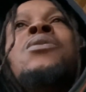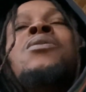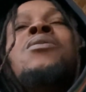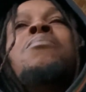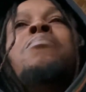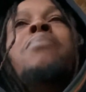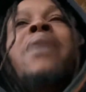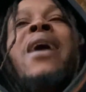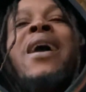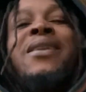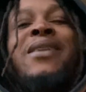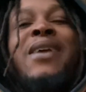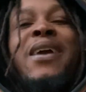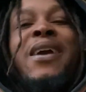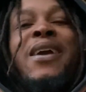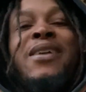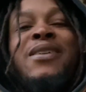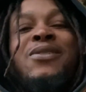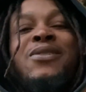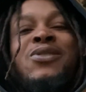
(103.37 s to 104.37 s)

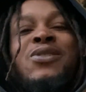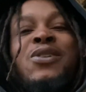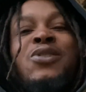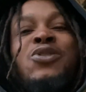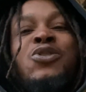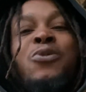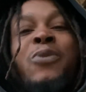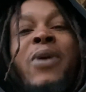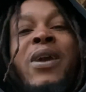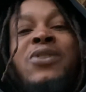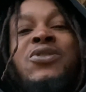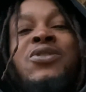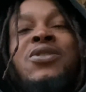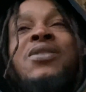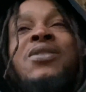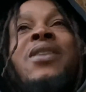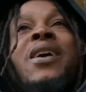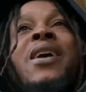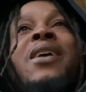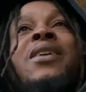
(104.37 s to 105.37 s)
band-aid a
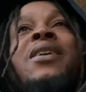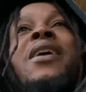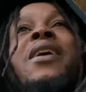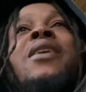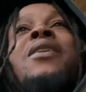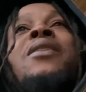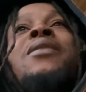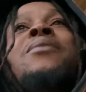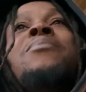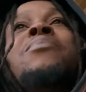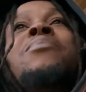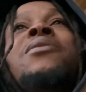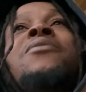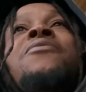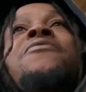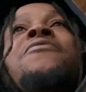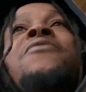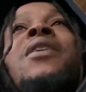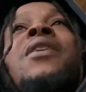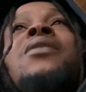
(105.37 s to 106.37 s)
situation that can't be
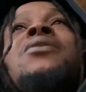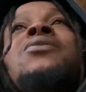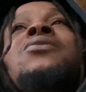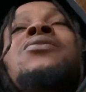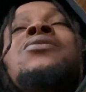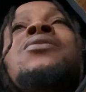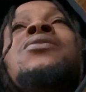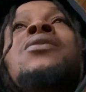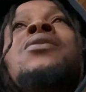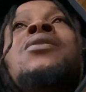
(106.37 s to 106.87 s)
fixed.